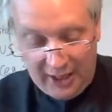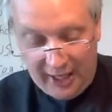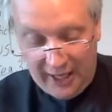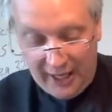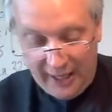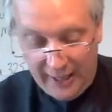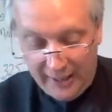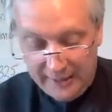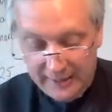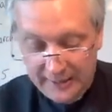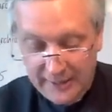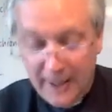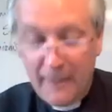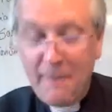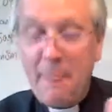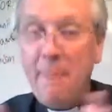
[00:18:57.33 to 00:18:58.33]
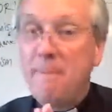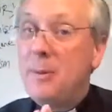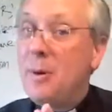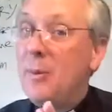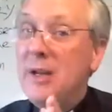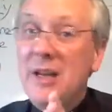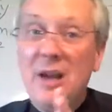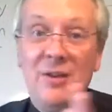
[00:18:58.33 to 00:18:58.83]

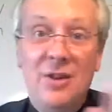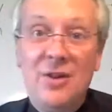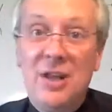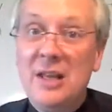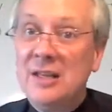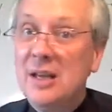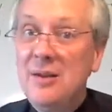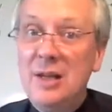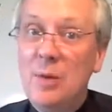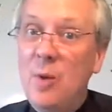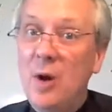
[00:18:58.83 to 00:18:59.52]
but we know that there's only